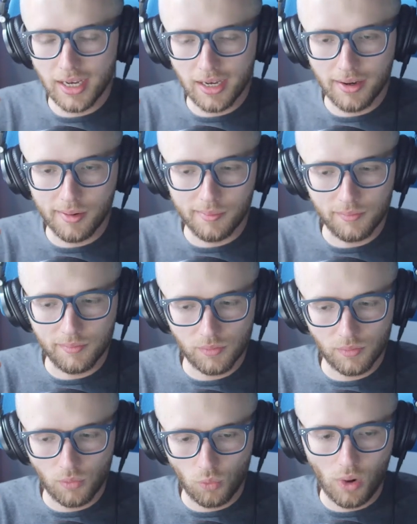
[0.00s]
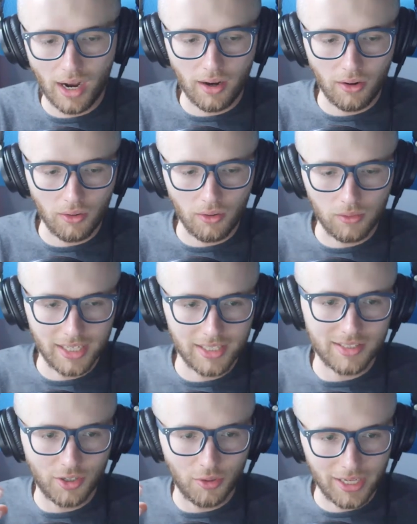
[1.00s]
um, while it
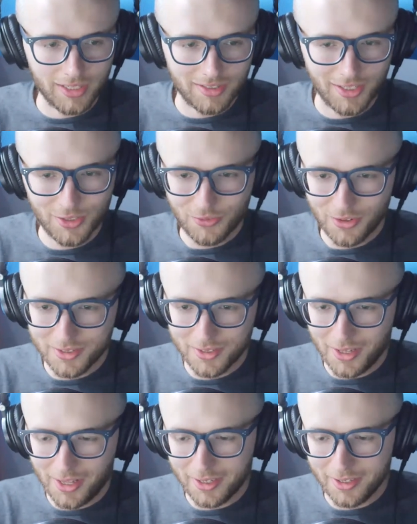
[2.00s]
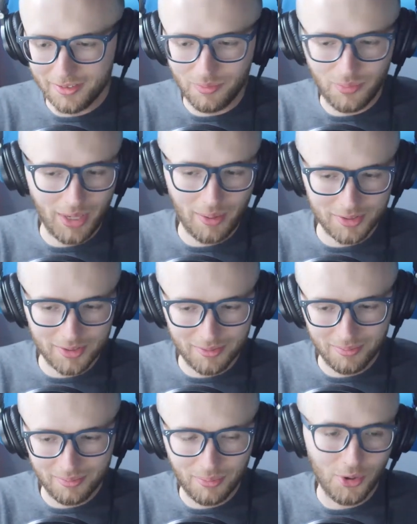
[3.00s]
still makes sense for us to like be able to
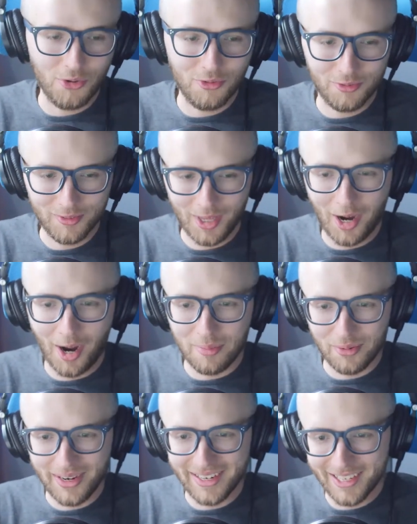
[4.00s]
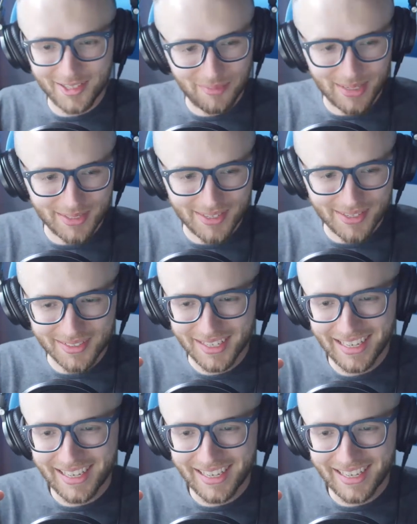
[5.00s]
move and operate yeah. as a business.